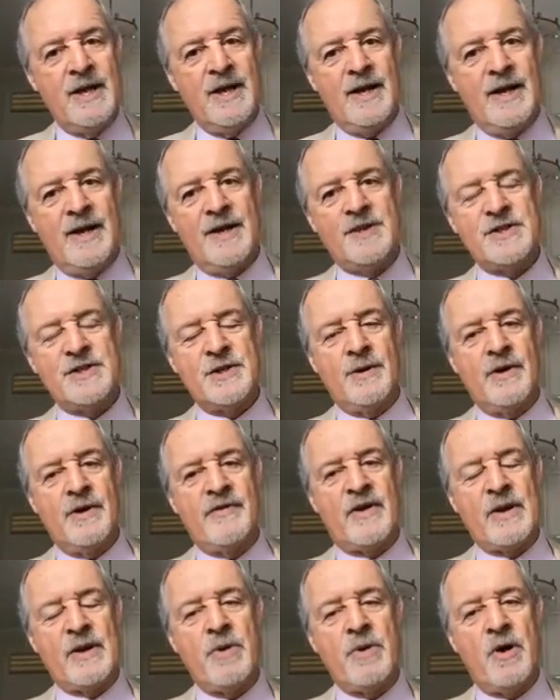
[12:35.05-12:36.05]
uh, to a
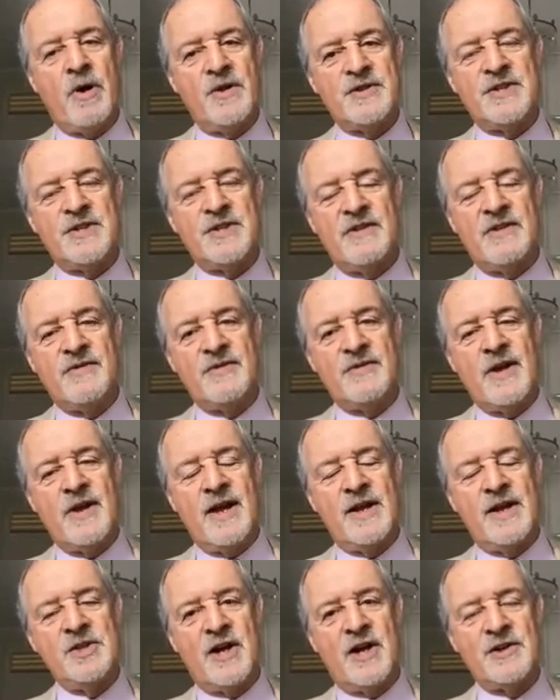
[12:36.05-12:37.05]
very positive
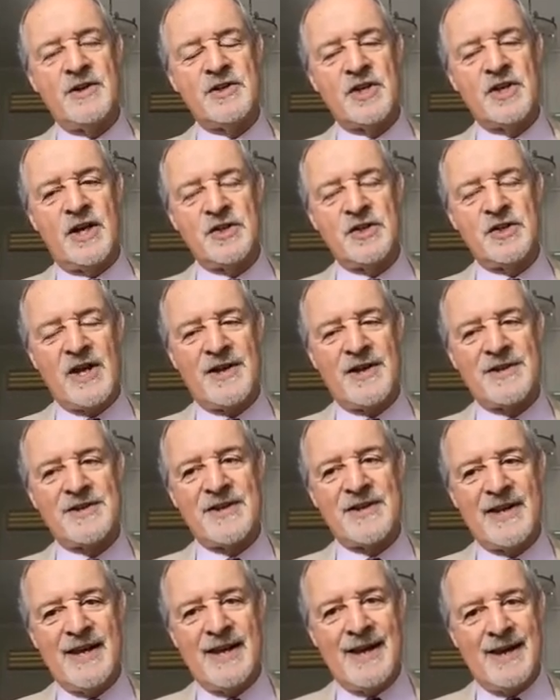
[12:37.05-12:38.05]
uh, juncture
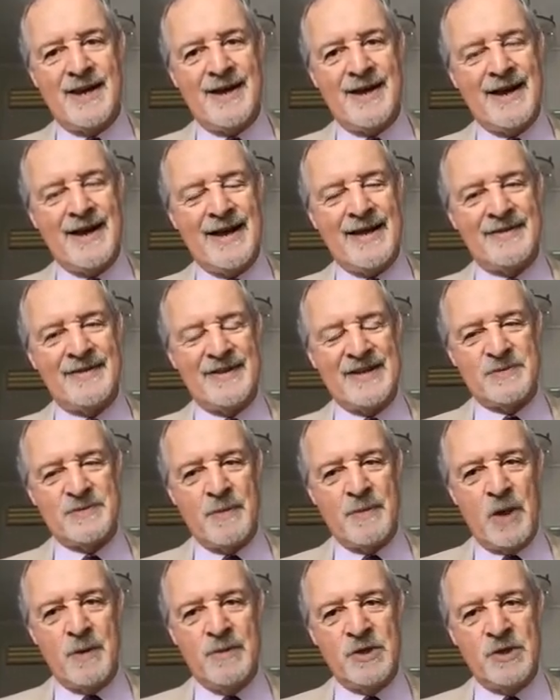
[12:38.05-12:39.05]
just uh, at this
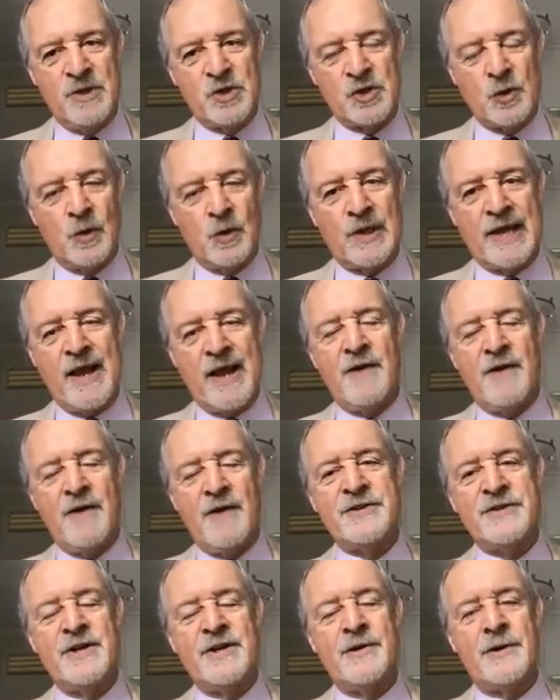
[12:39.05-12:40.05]
moment, shortly
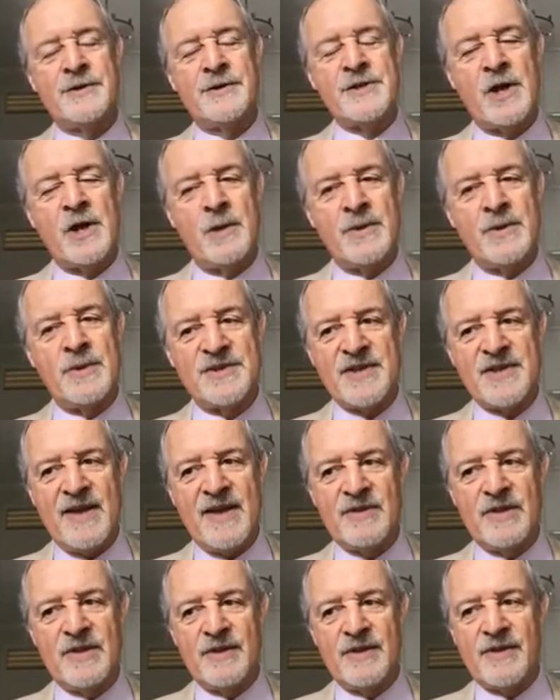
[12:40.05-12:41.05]
after October the
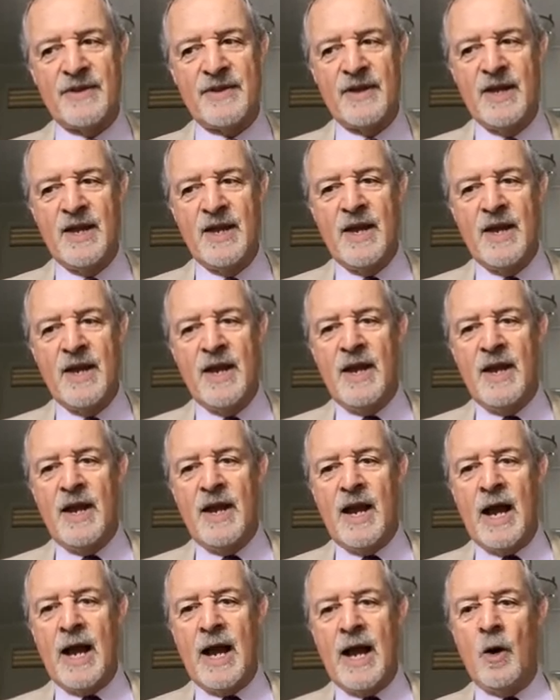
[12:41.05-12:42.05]
7th?
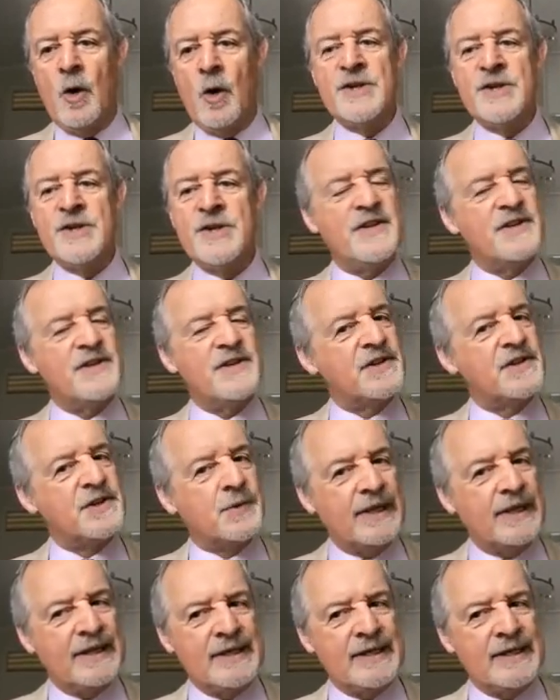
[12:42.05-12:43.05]
Uh, or is this a
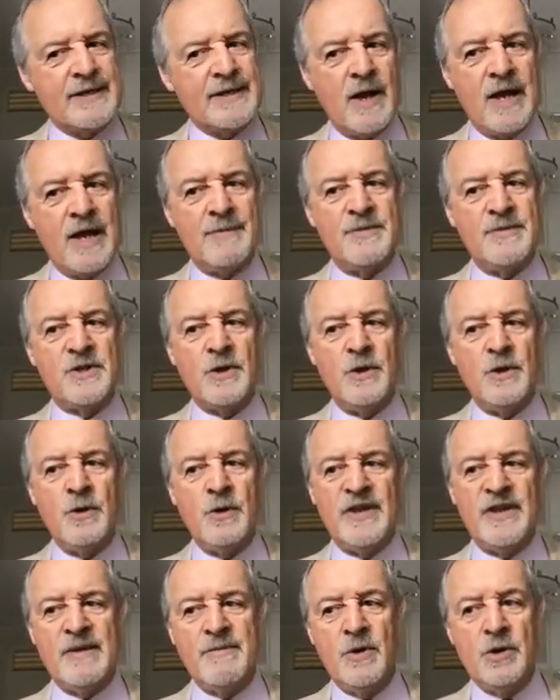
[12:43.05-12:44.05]
sweetly timed
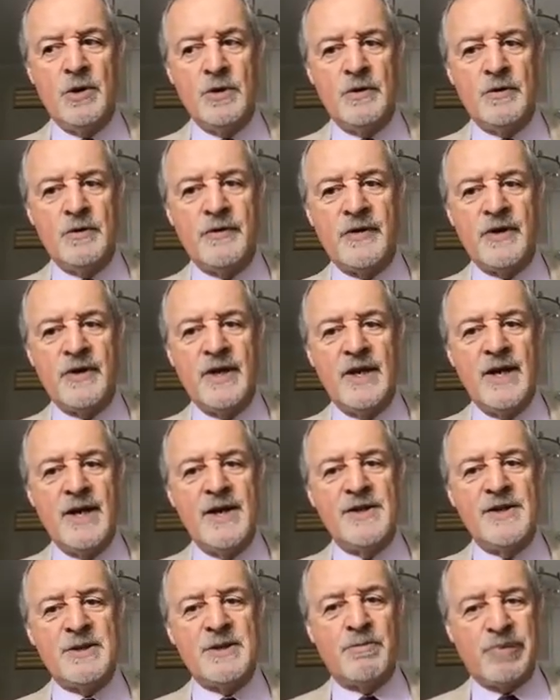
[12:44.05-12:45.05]
Houthi move
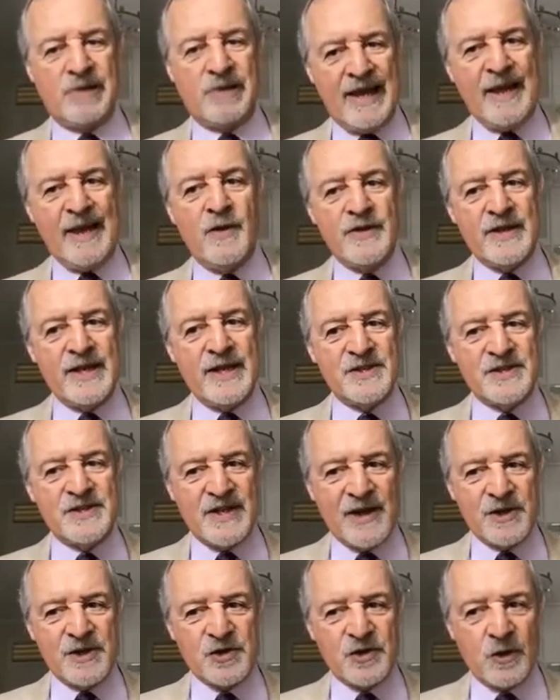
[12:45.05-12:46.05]
to play on the
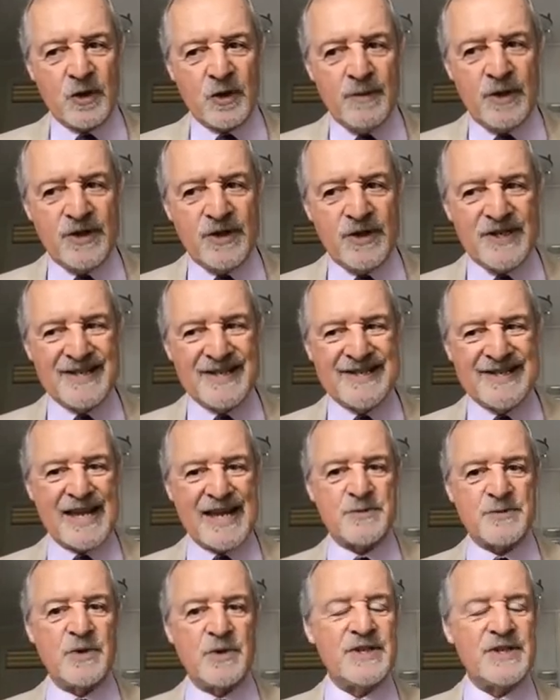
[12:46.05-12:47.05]
international community's
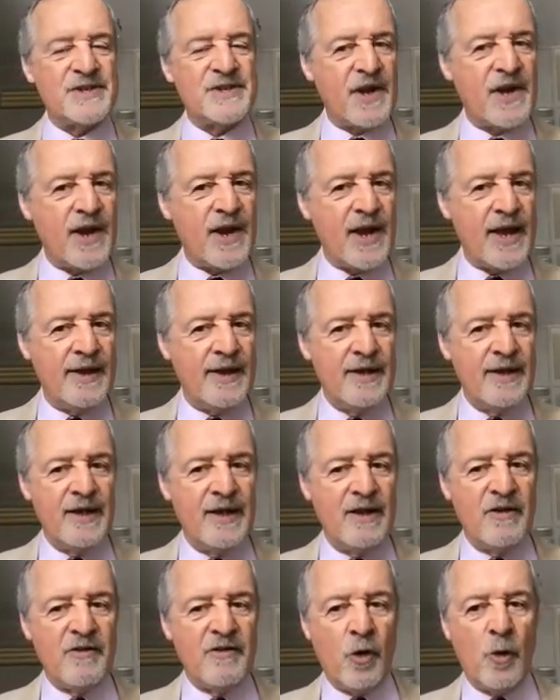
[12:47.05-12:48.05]
desperate desire
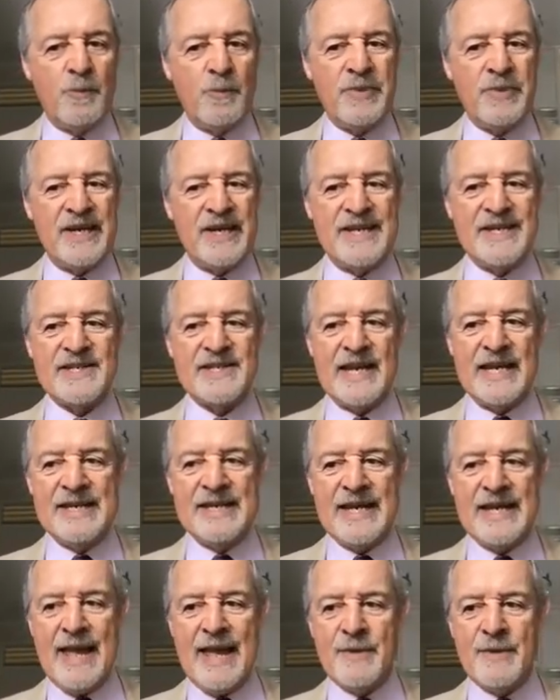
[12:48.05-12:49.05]
for peace
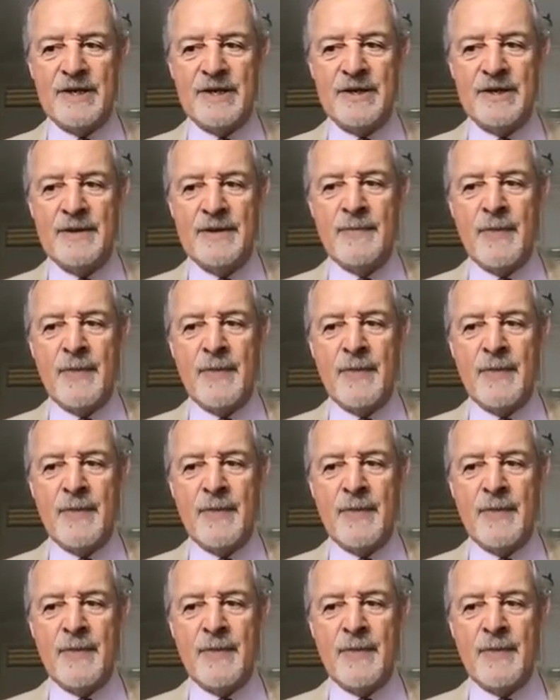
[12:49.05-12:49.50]
in Yemen,